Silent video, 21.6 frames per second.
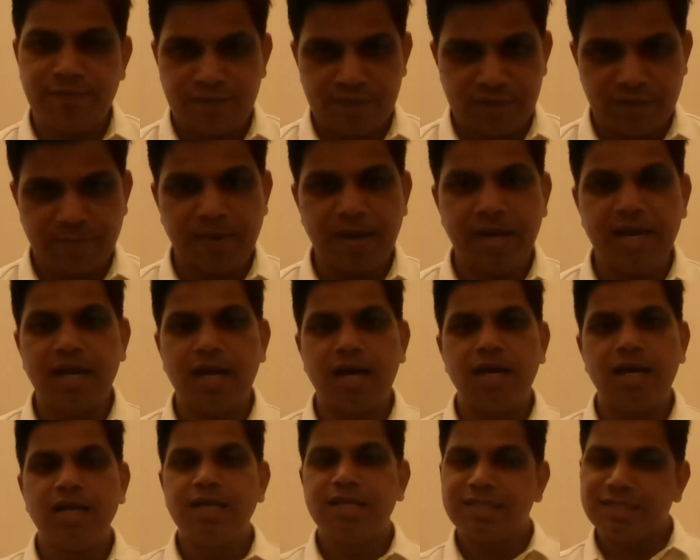we give
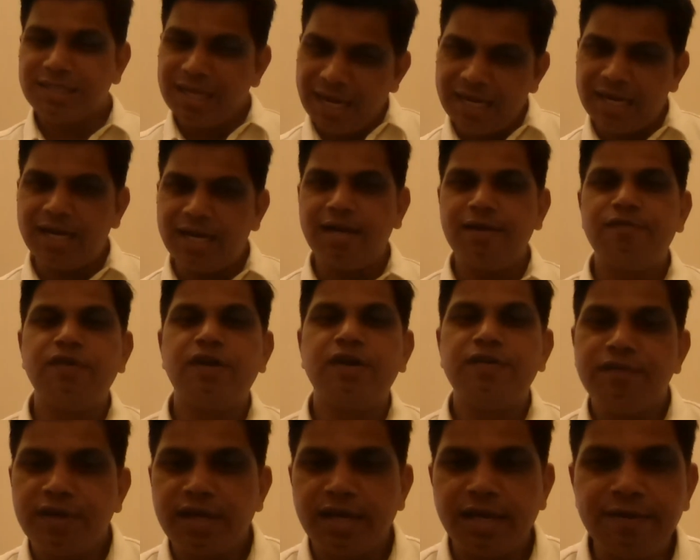Sabina, slightly
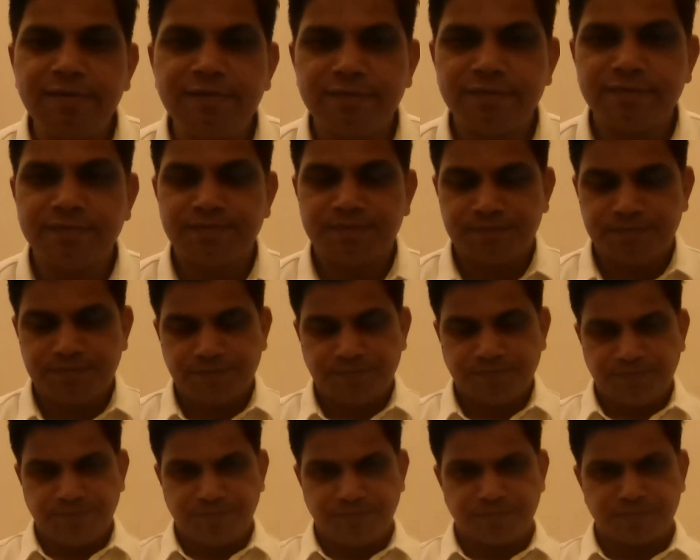different, we give
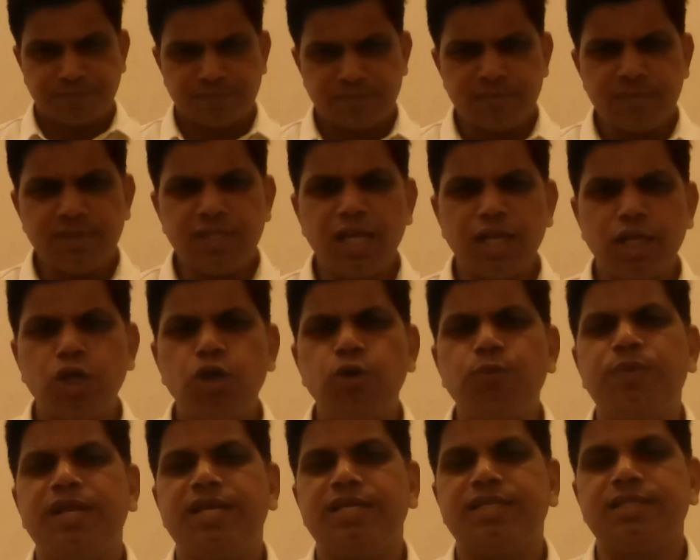
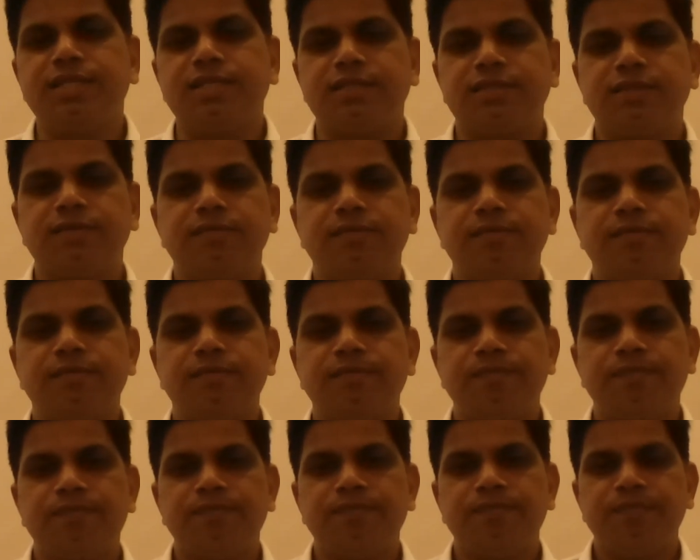Cupressus.
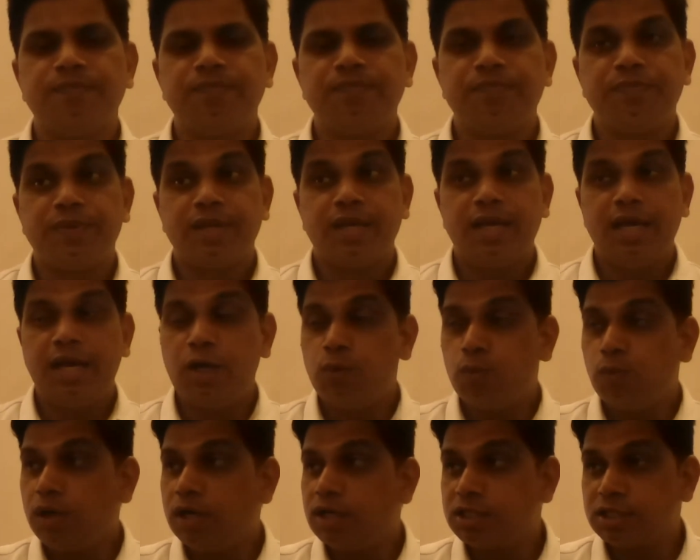
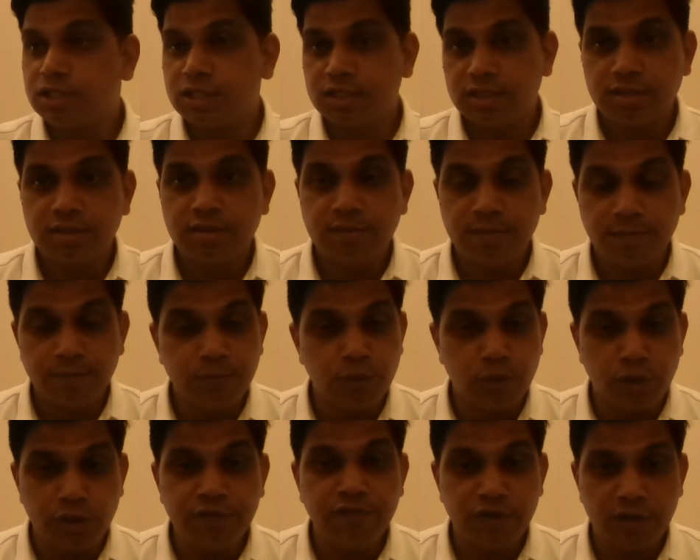It works
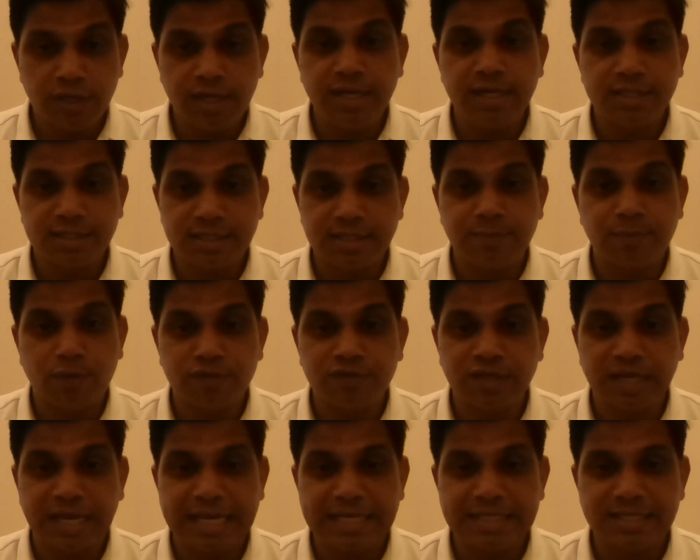beautifully in some
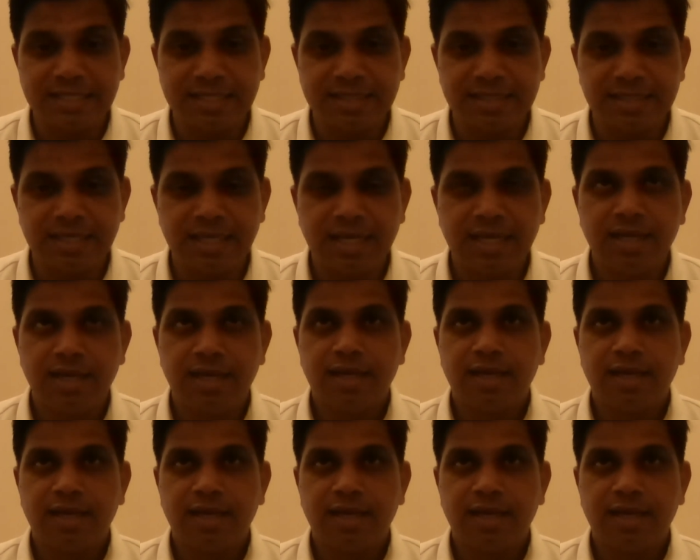of the cases.